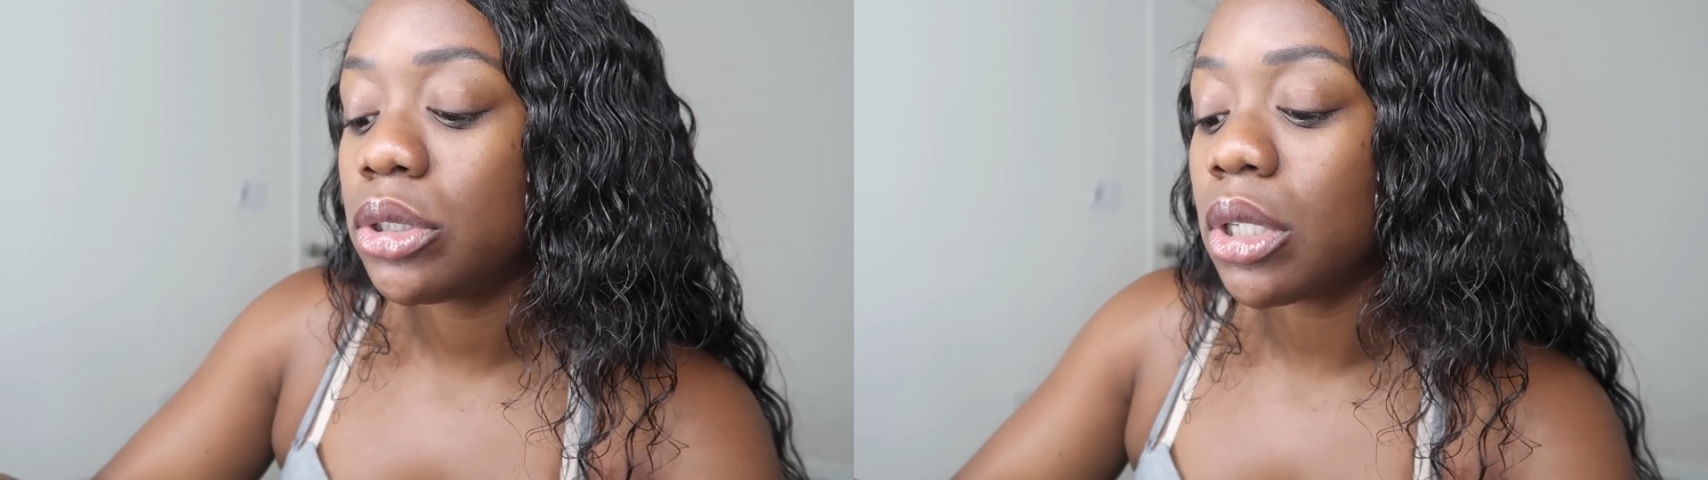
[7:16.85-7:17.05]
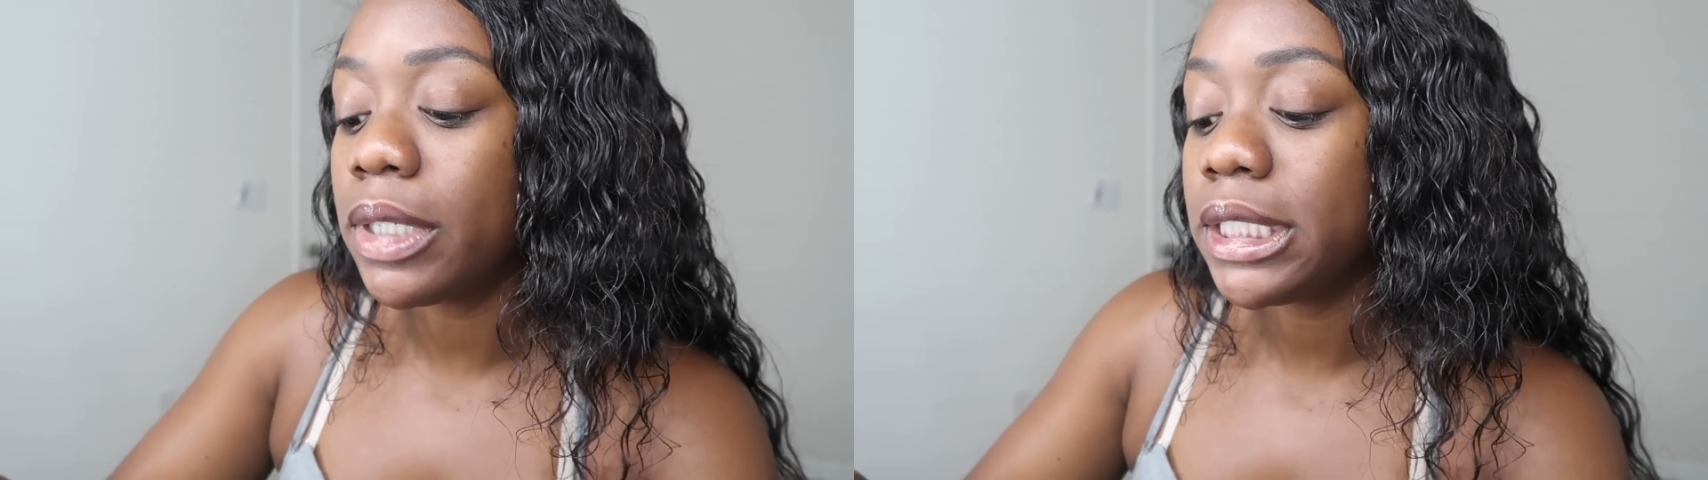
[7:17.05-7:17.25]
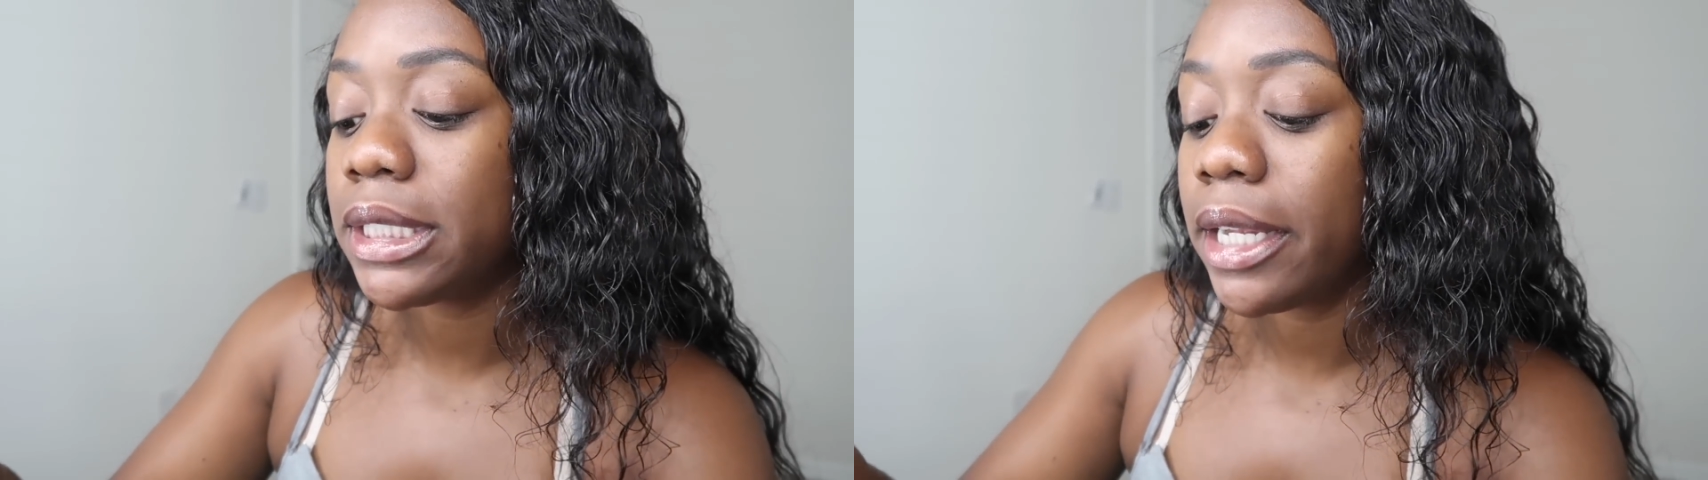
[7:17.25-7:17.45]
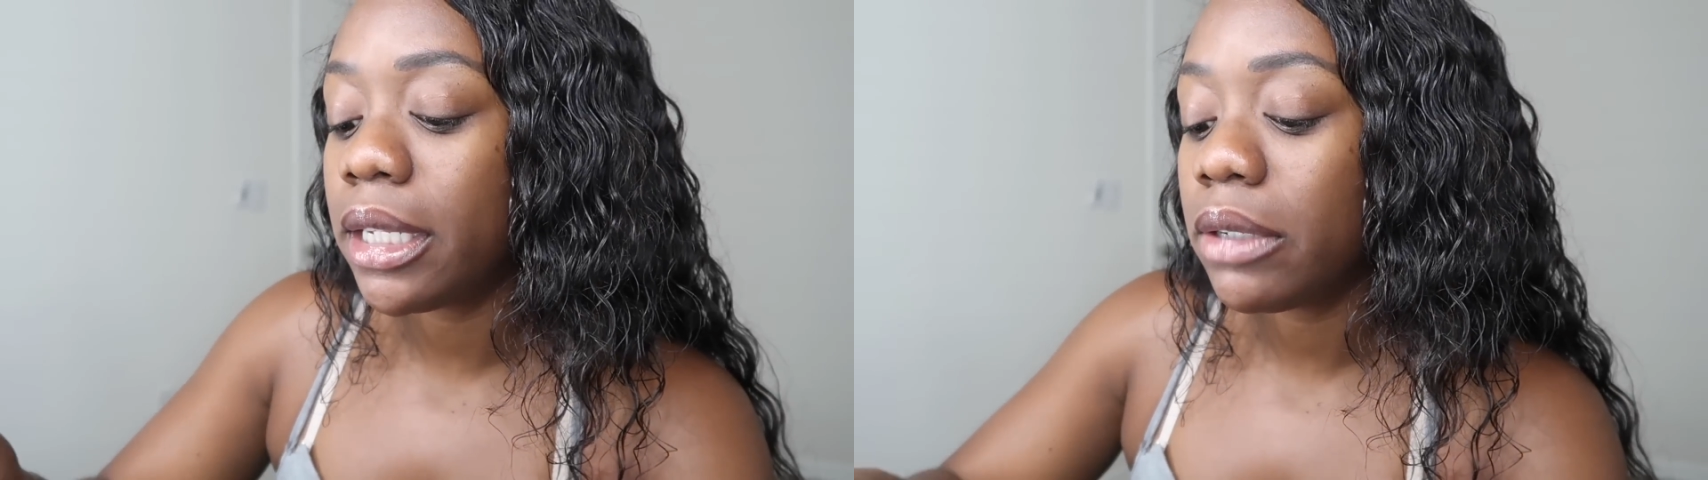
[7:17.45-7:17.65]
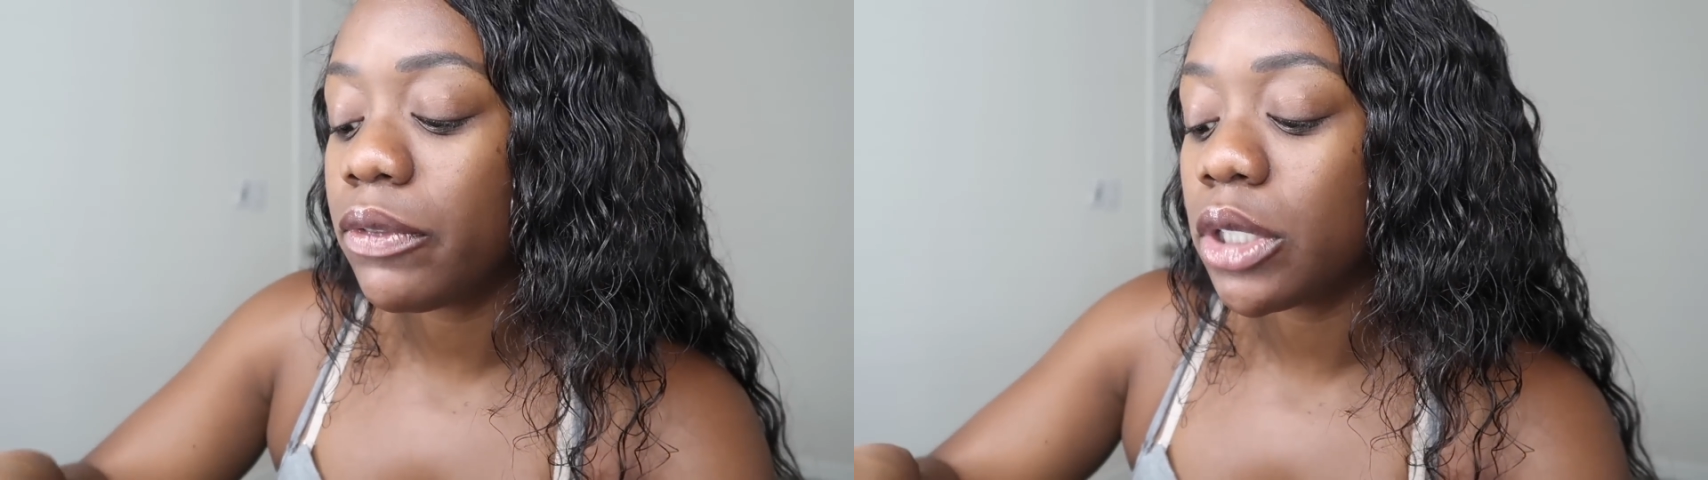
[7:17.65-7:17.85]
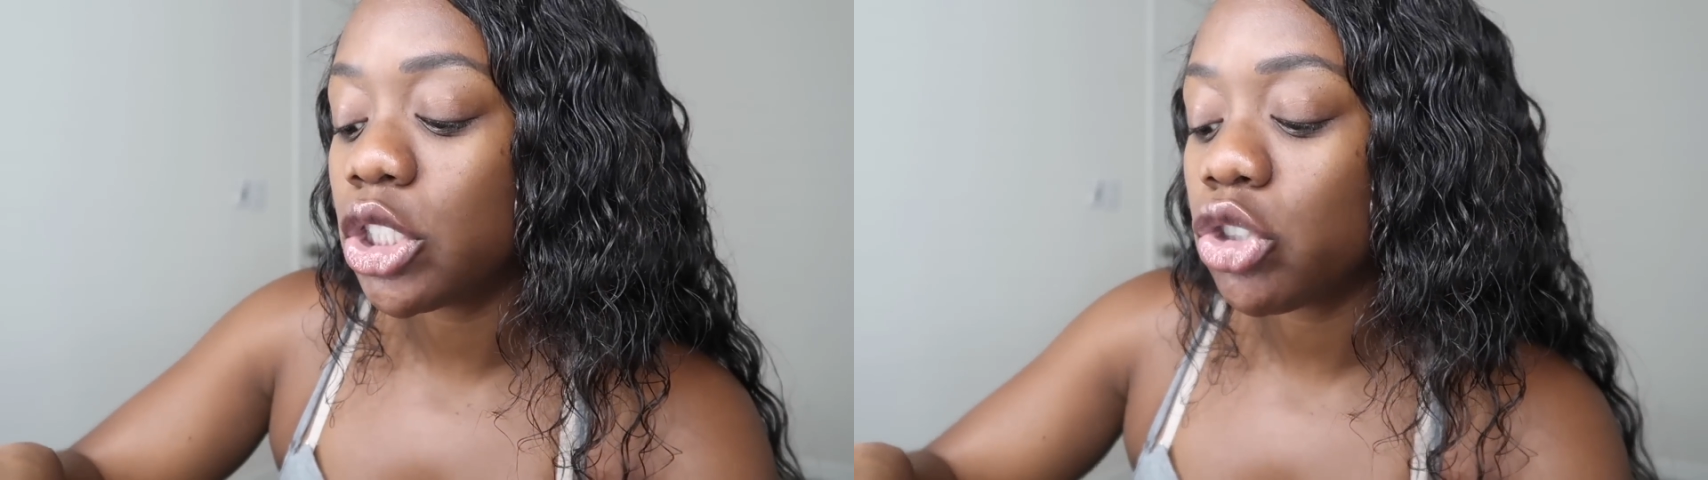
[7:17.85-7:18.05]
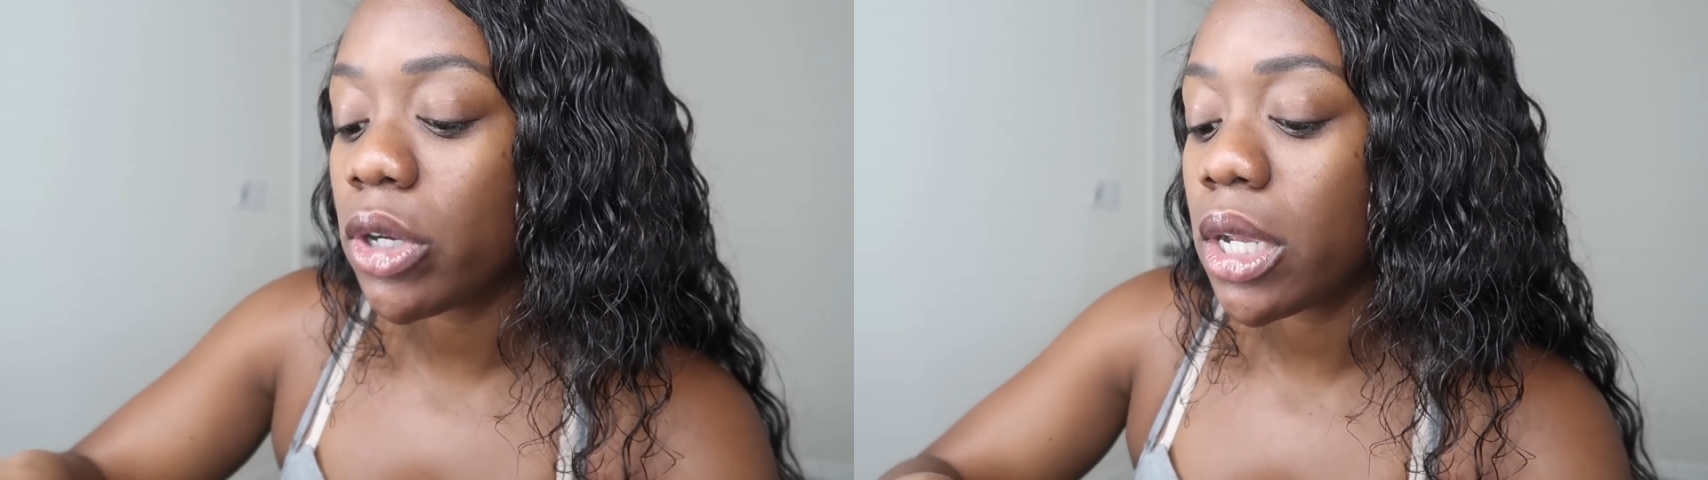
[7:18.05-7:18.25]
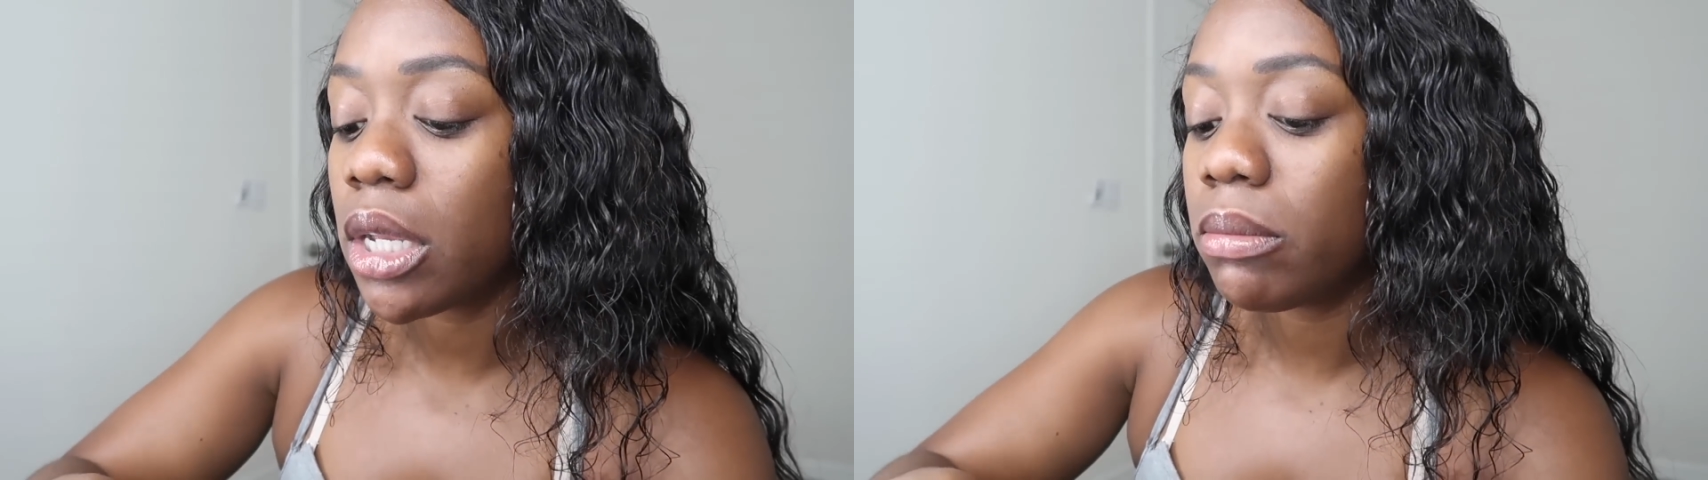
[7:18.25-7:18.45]
so excited for this
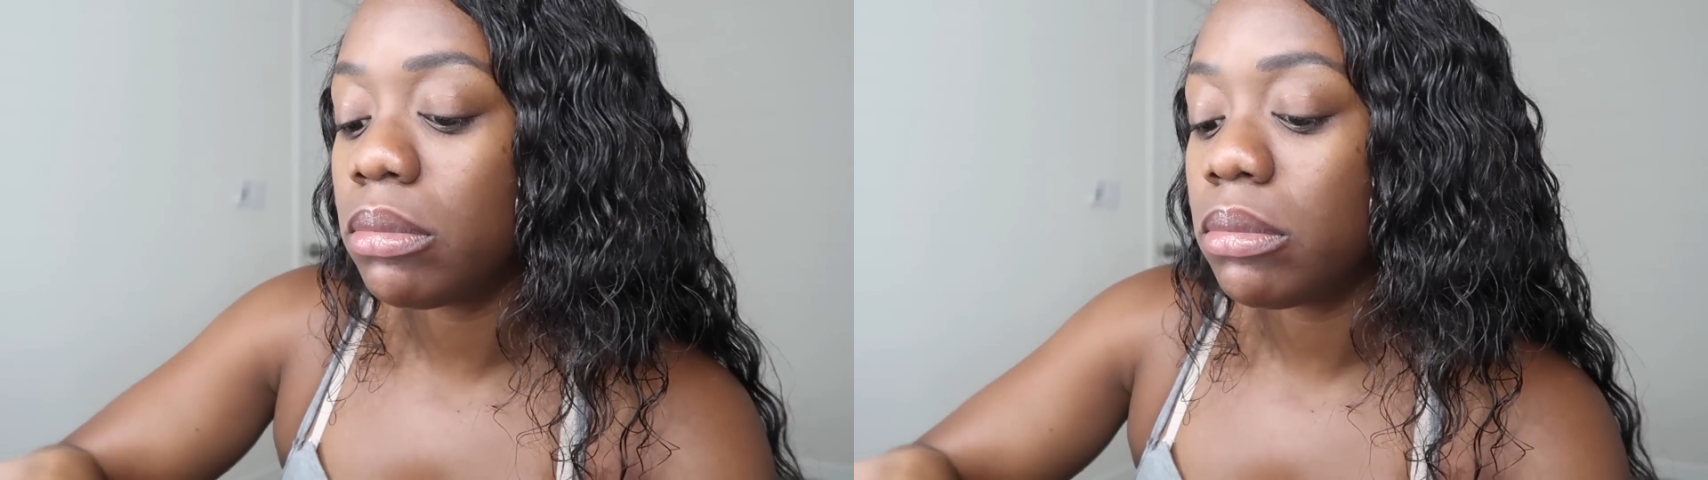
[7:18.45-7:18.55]
trip.